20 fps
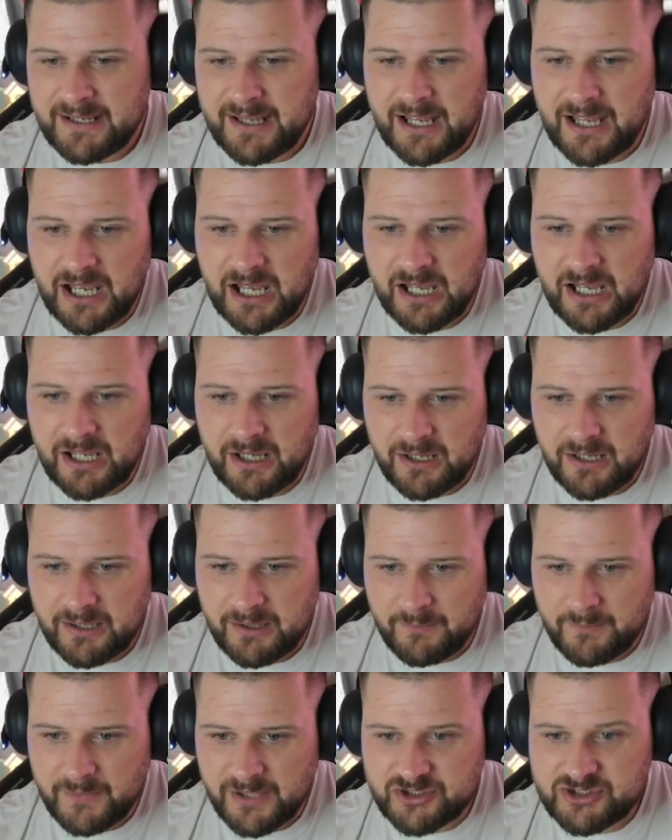
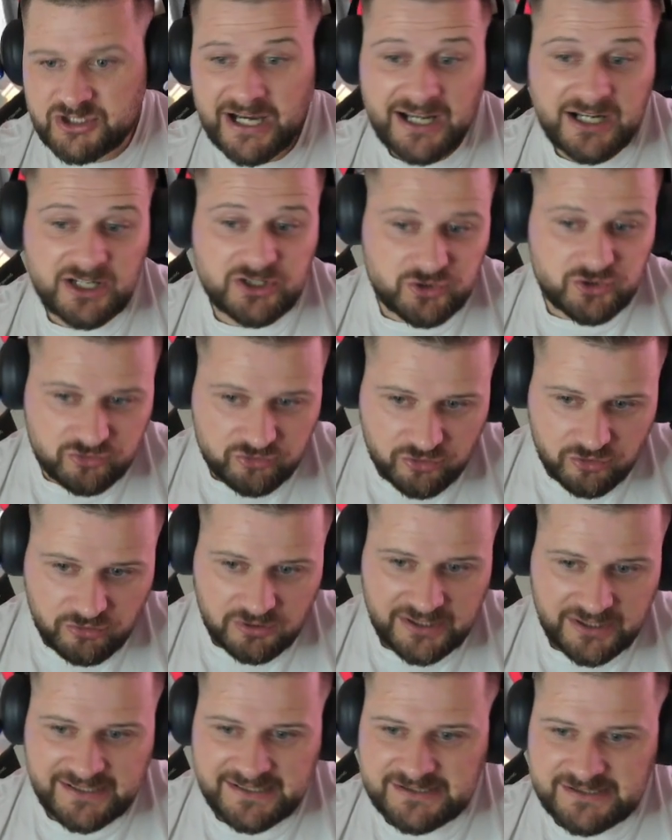Um, challenge
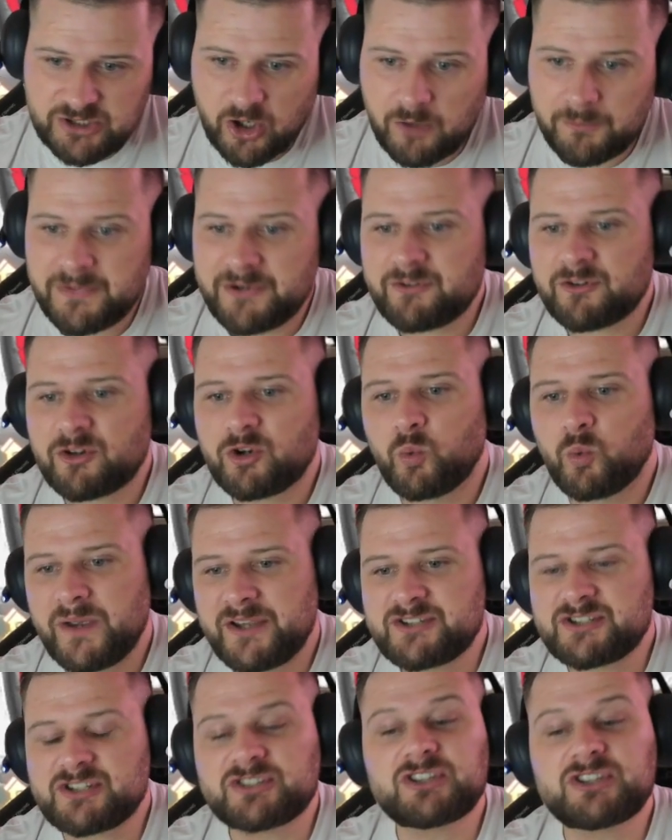grueling is our miracle
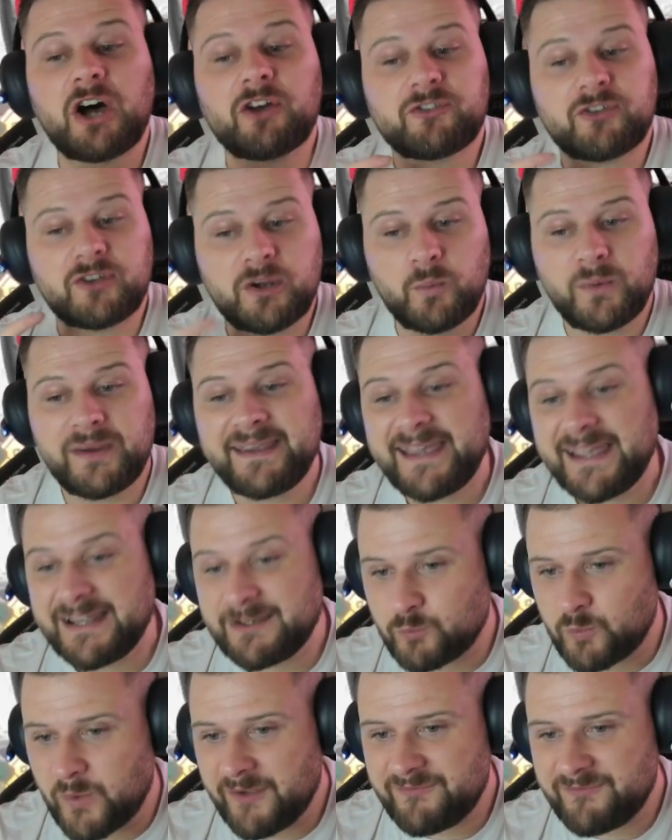wish starts on the
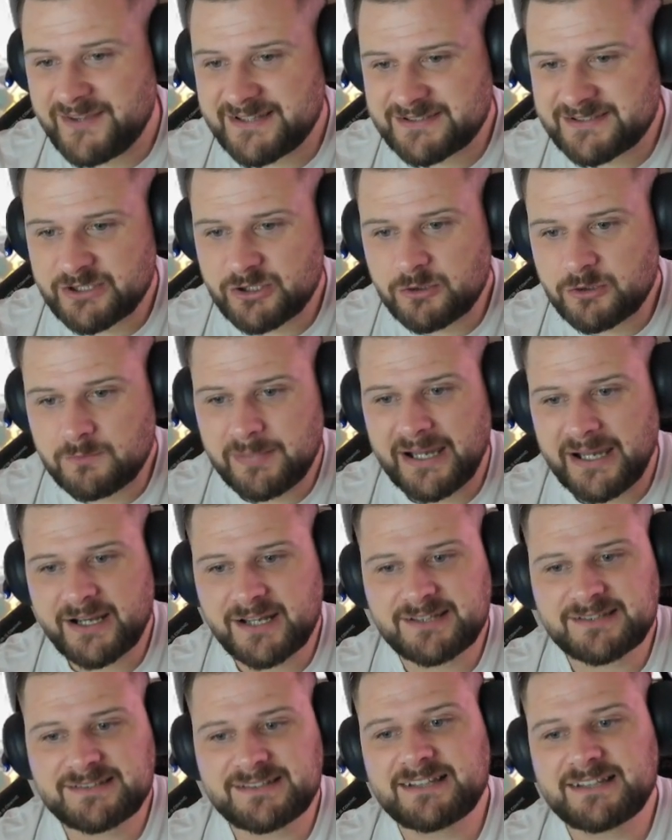weekend with this new
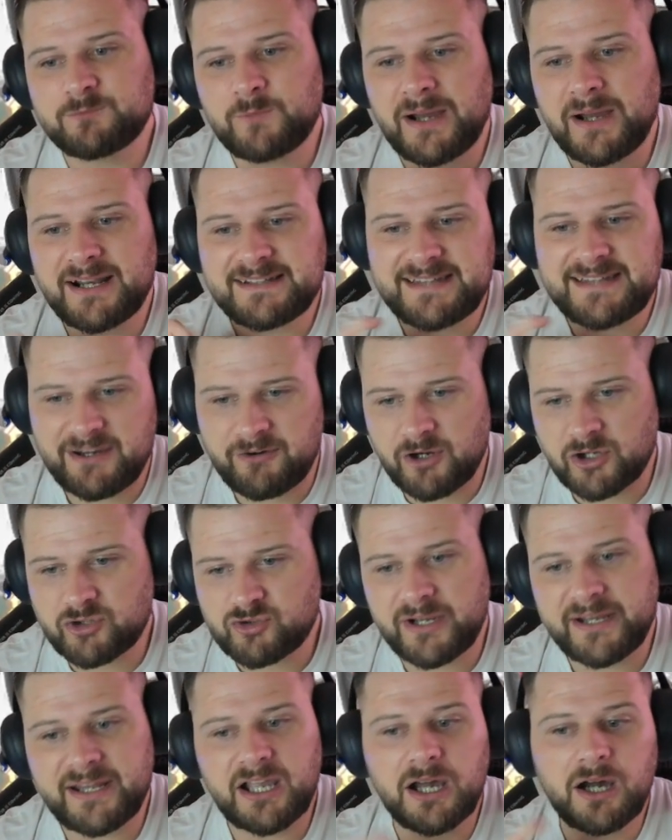banner as well as hero
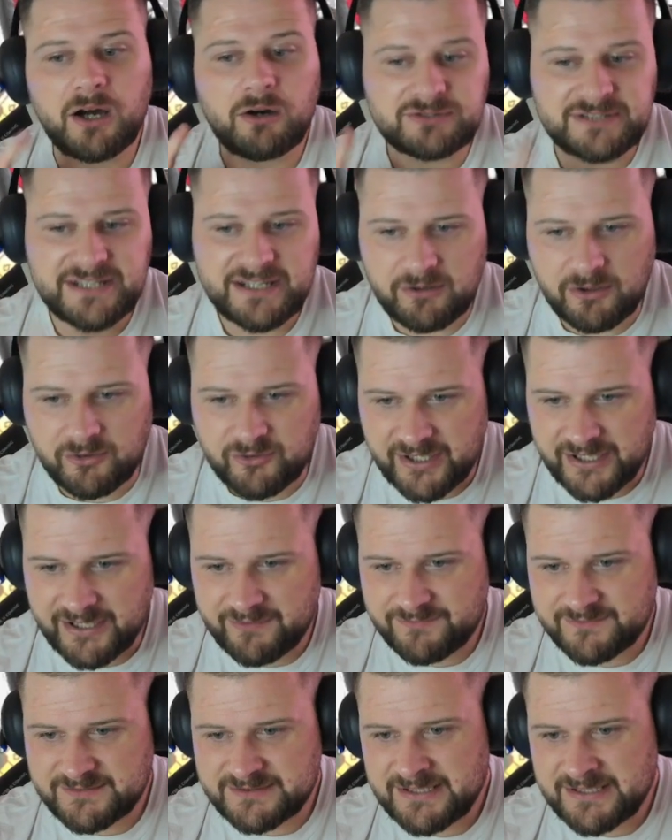training goals, heroes
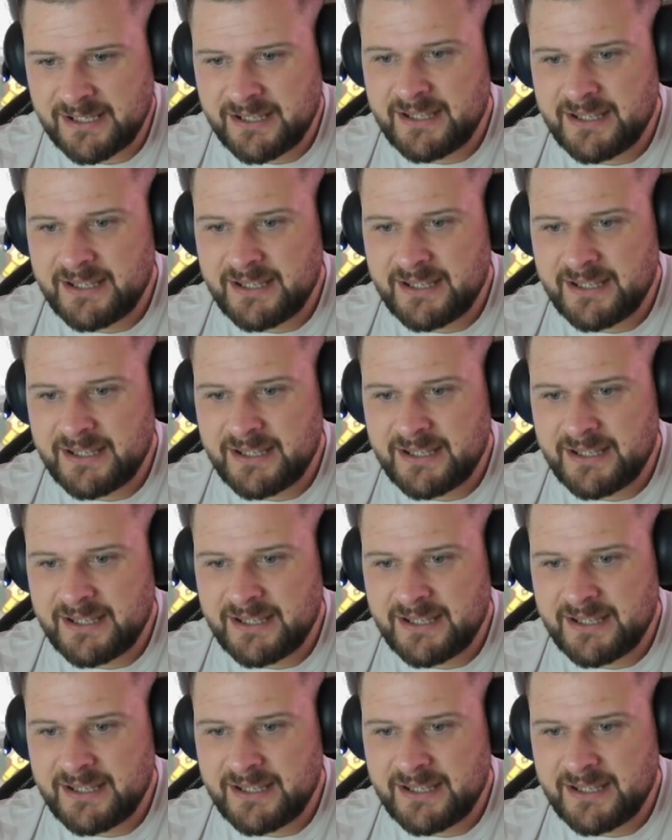gifts,